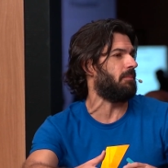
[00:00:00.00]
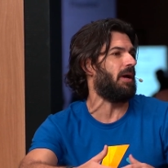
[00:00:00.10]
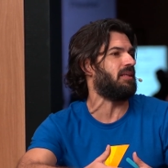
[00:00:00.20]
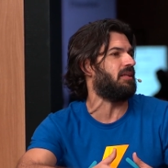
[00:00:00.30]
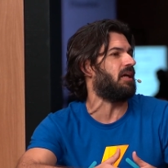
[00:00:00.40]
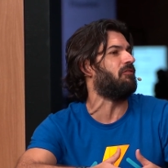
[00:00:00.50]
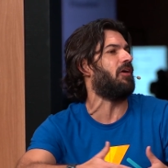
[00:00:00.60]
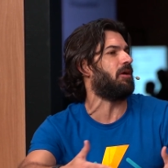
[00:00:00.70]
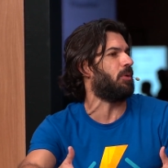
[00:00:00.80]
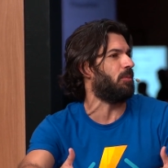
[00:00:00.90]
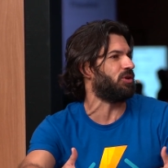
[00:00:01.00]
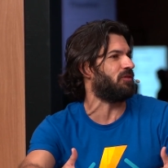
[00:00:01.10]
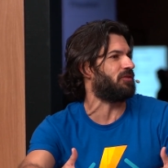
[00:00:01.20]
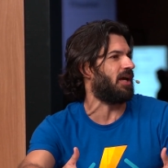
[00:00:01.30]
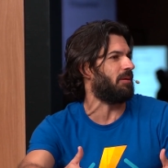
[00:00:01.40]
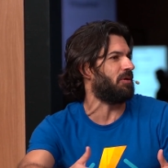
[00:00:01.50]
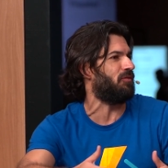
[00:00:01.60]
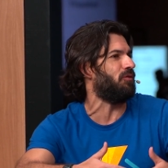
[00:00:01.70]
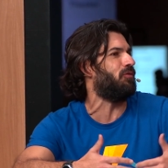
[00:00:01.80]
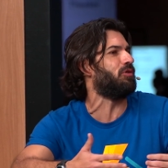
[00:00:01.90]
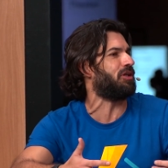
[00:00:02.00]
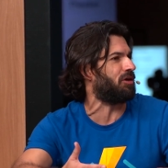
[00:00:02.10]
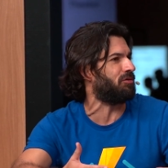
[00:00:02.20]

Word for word: It might take a variable amount of time. If you feel like you're